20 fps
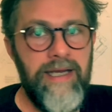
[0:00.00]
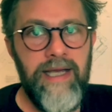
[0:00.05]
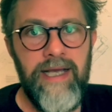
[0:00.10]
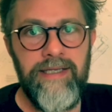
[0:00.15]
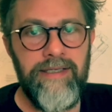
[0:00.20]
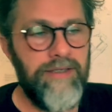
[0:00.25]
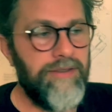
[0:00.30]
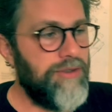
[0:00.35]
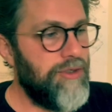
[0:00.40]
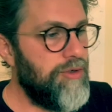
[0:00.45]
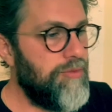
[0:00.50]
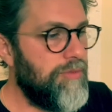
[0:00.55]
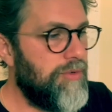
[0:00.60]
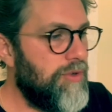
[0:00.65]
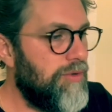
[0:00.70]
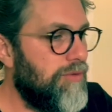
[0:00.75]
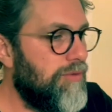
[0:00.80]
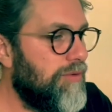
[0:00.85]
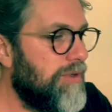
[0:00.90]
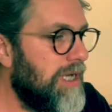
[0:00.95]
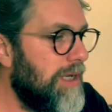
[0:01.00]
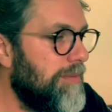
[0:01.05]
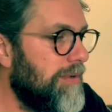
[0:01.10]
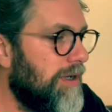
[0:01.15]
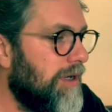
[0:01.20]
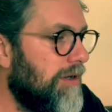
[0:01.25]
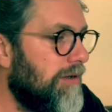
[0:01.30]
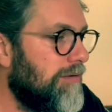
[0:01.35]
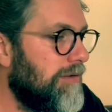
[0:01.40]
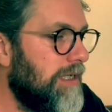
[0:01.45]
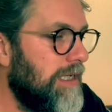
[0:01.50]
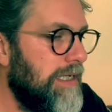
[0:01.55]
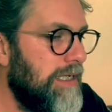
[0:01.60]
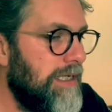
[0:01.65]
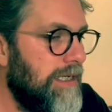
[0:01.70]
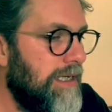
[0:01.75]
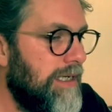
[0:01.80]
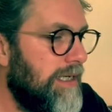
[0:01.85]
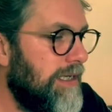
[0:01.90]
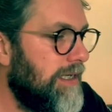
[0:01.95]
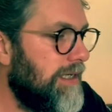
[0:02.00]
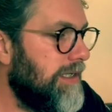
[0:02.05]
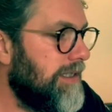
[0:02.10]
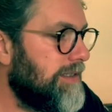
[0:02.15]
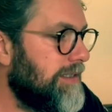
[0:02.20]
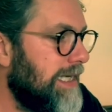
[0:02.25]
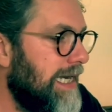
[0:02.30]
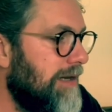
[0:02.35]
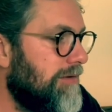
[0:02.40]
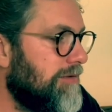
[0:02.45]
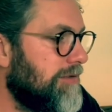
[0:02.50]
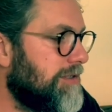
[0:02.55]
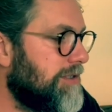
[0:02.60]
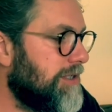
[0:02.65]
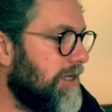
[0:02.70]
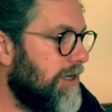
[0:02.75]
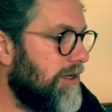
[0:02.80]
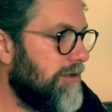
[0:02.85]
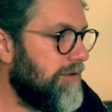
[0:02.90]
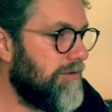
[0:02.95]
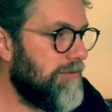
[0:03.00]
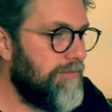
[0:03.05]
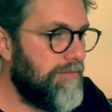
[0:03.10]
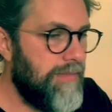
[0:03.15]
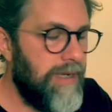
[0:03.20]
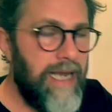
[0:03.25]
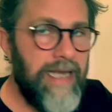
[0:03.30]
It's a Zoom call. Come along. It's an hour or so.